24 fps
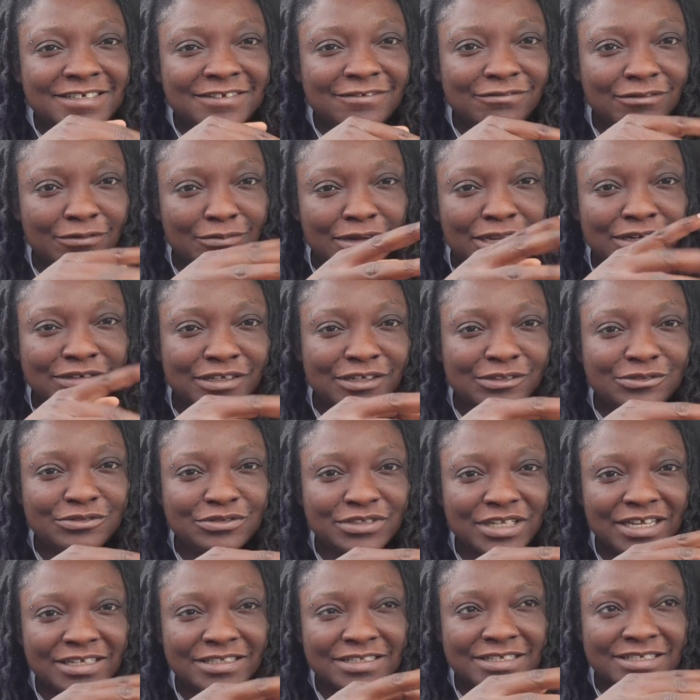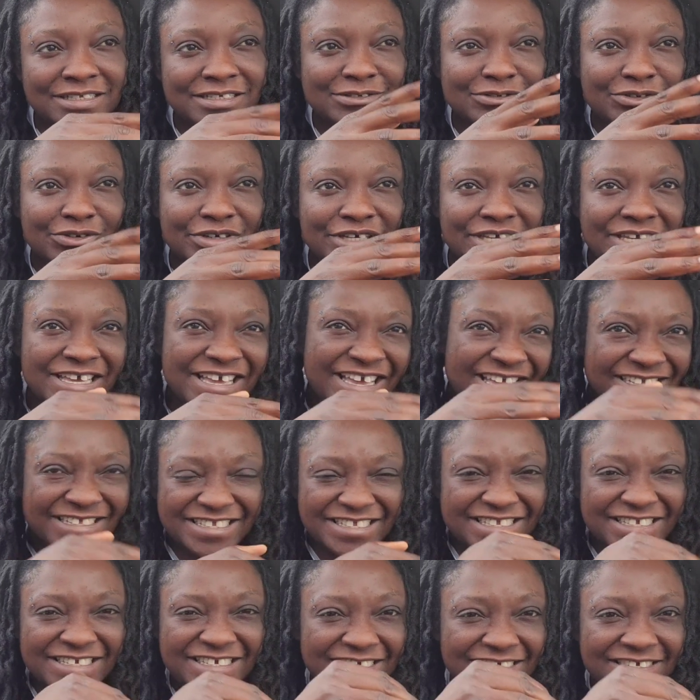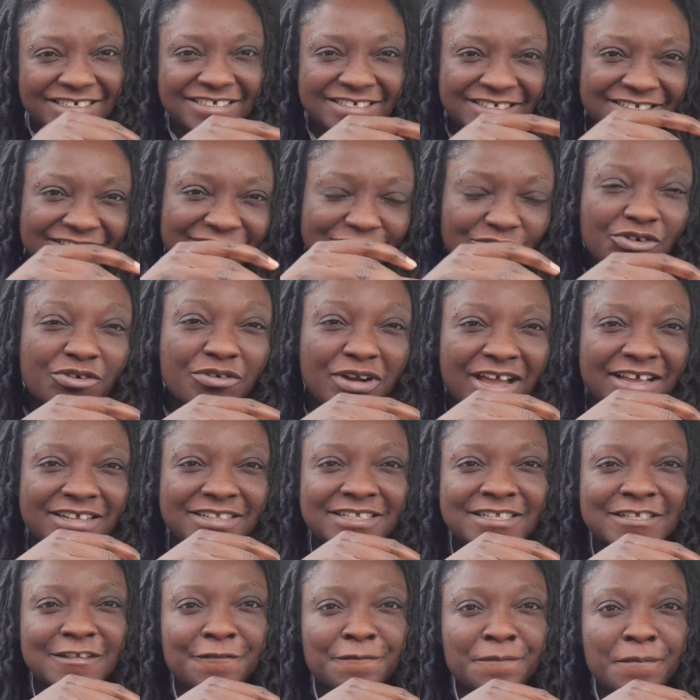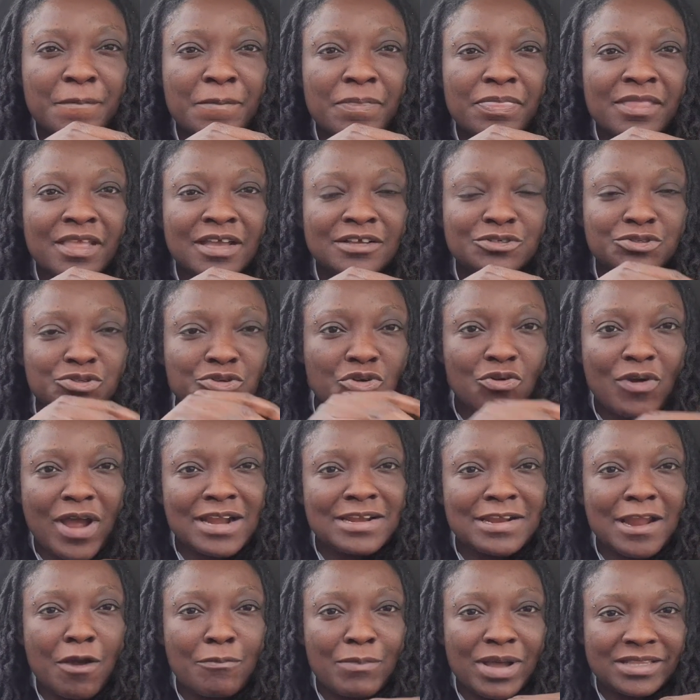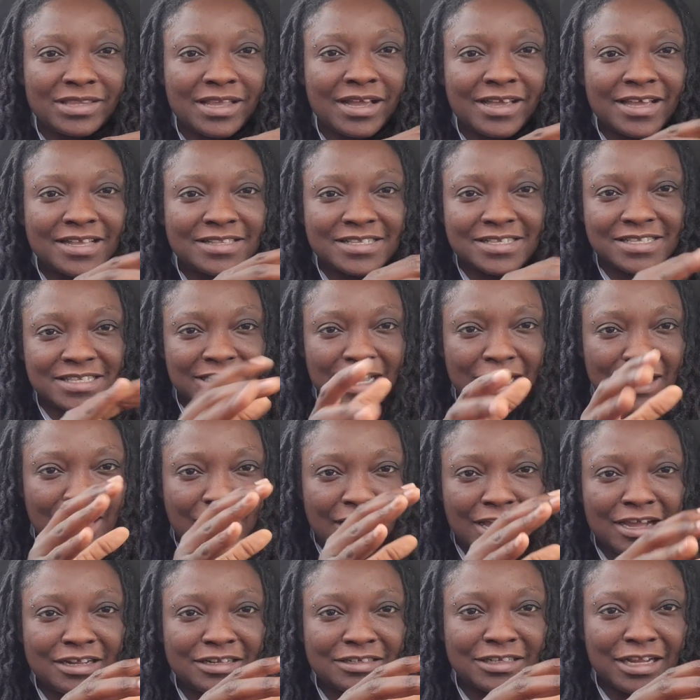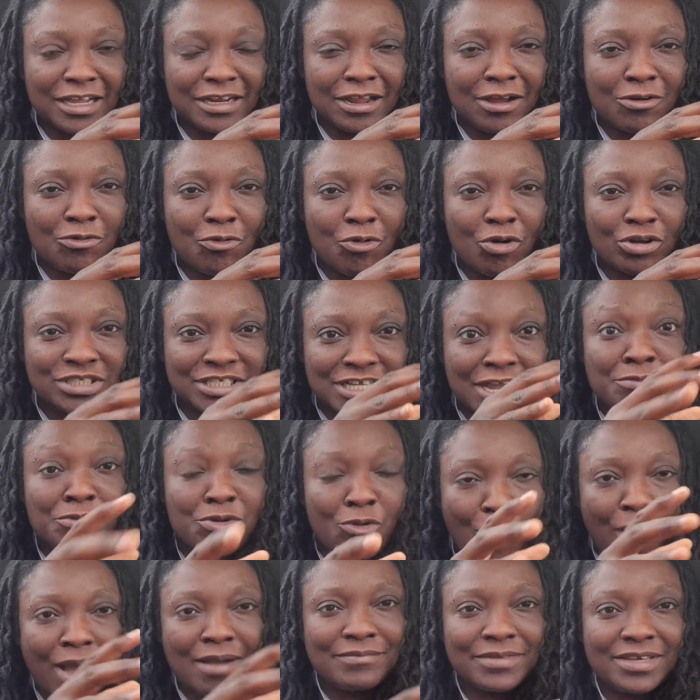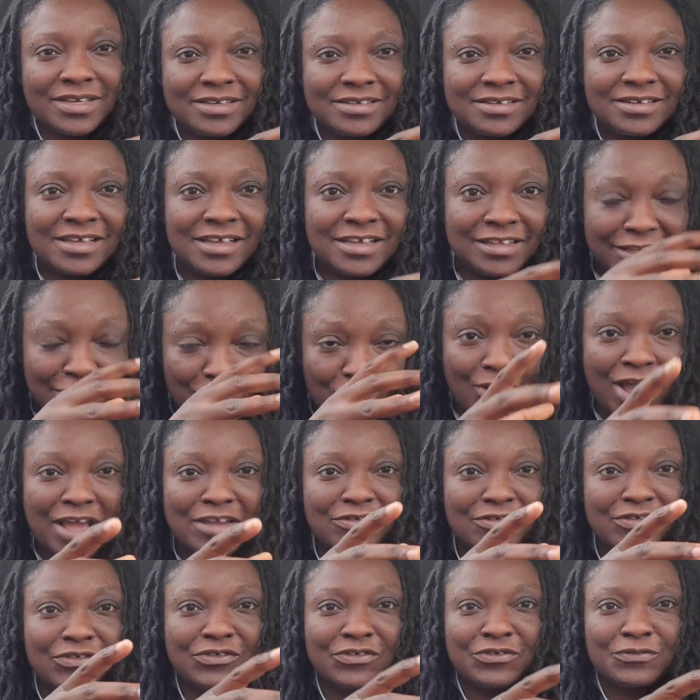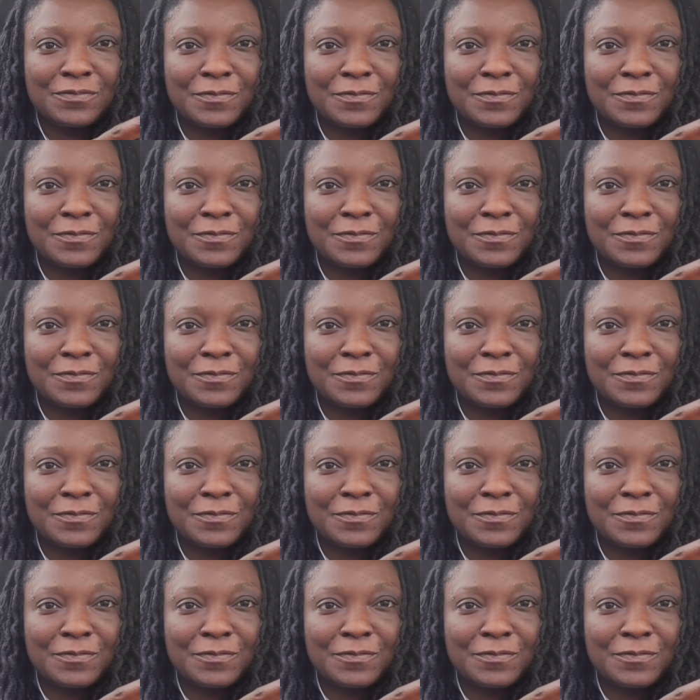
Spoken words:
From 100 to 90. It's okay. 80. It's all right. So right now, my target is Nana Ochan Kwame and the wife.